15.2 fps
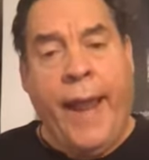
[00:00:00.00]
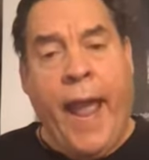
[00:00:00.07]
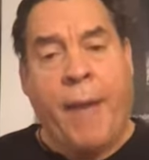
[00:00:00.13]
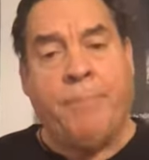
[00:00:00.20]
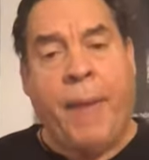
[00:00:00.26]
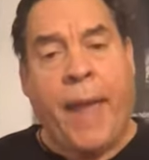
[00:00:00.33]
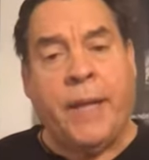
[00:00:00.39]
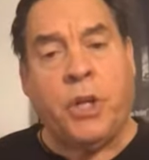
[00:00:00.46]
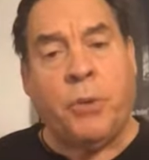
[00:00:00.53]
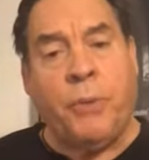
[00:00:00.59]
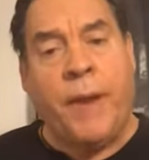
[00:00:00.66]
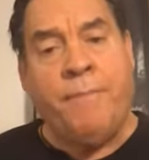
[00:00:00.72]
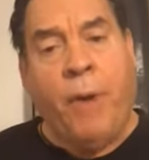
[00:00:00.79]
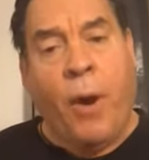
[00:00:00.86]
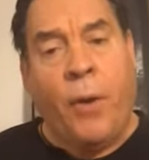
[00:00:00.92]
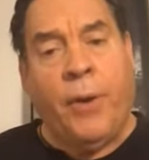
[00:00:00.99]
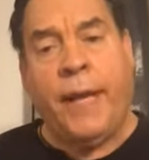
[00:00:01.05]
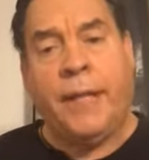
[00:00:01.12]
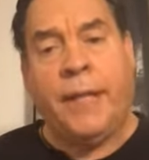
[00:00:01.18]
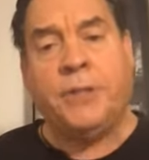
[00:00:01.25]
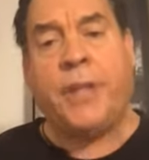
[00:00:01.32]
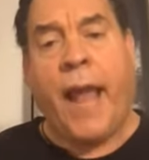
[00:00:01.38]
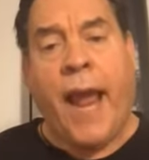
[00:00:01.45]
and make sure we vote
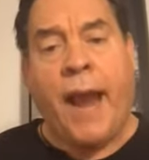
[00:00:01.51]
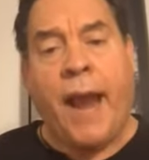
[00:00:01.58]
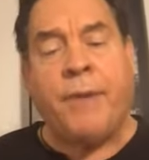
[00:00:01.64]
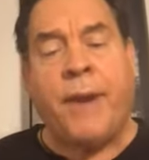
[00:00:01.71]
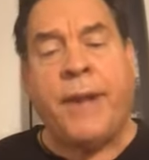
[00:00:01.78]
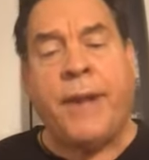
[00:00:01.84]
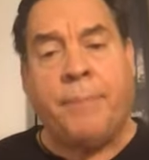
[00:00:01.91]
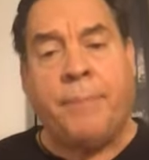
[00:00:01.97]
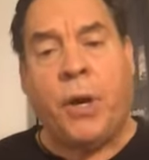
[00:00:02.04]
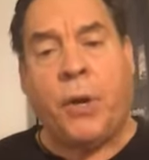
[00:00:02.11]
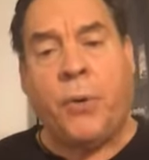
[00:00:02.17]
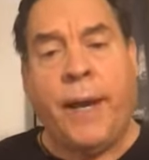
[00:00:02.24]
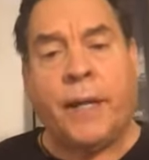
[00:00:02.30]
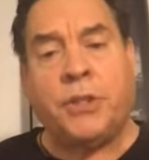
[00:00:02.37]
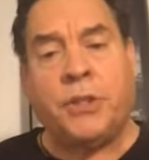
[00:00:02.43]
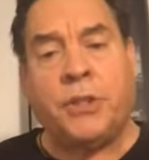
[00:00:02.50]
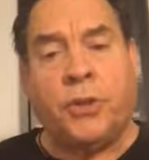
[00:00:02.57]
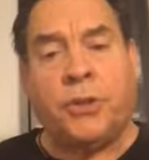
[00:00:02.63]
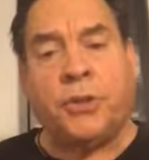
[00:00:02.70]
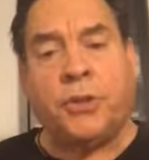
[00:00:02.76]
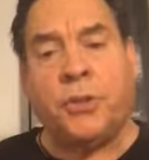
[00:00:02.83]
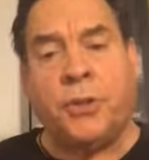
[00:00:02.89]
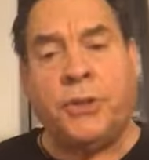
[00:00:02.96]
against every democratic
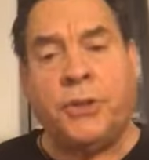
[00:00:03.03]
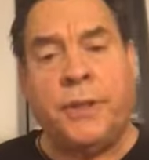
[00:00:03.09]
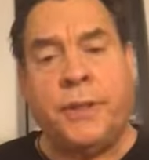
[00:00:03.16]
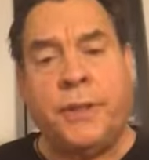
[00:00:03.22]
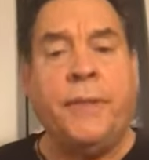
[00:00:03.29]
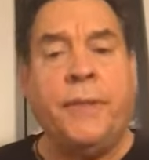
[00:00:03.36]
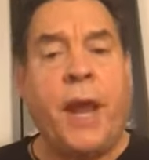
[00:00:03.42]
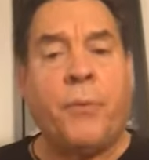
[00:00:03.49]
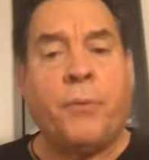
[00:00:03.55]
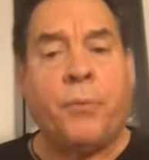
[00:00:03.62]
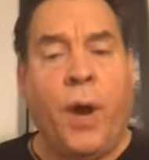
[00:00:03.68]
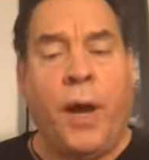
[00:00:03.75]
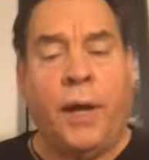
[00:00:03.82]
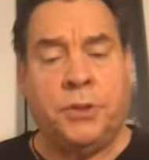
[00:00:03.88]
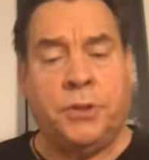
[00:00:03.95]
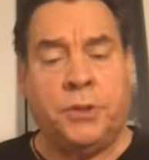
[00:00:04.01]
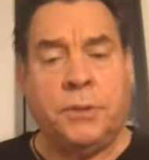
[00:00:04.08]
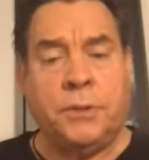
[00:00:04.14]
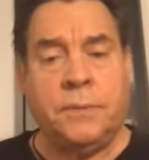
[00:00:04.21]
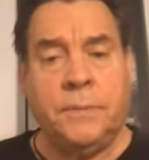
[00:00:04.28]
socialist that runs.